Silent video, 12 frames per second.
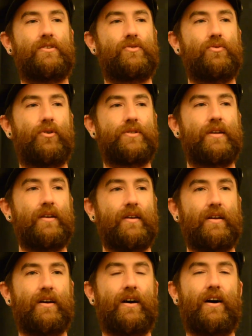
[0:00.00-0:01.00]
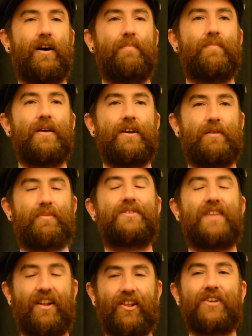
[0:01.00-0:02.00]
these tools.
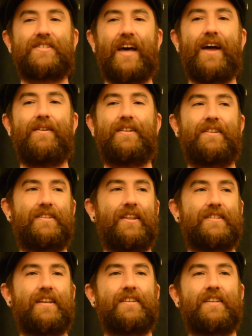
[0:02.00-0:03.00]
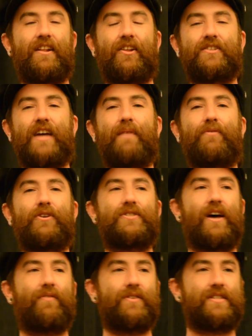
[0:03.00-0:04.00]
But set aside a little time for
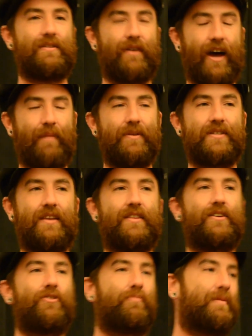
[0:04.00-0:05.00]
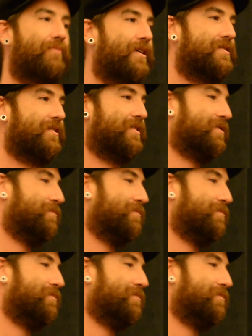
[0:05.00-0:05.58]
yourself and see what happens. I think you'll be pleasantly